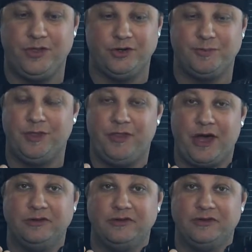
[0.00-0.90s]
there's been
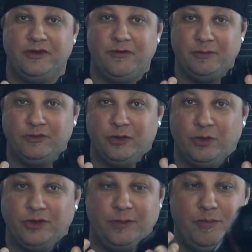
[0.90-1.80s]
thousands of them
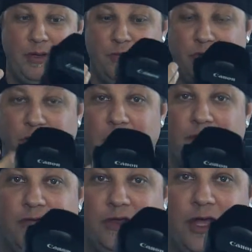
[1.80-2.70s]
sold and people
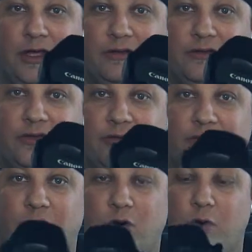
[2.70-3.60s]
love the lens.
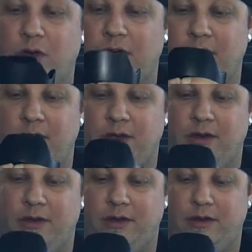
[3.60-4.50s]
So
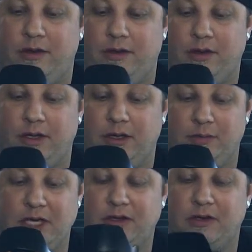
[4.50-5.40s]
in
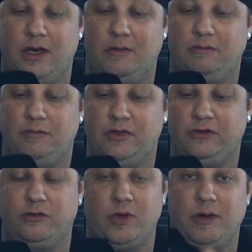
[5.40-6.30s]
the meantime,
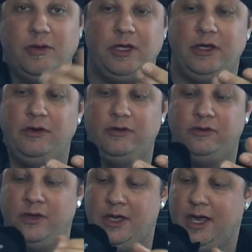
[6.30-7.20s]
this is what I'm going to
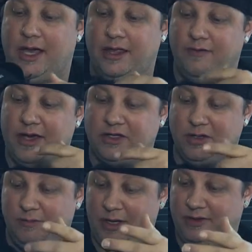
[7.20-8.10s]
use. And they've
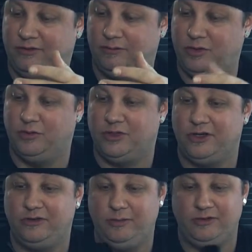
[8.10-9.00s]
actually made some new
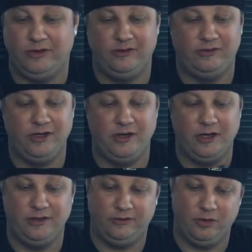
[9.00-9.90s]
adjustments I see
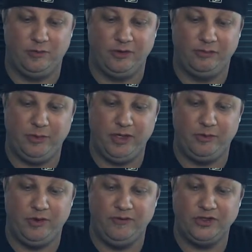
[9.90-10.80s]
on it. So it must be
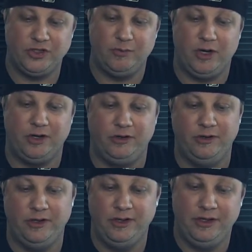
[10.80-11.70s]
a revision model.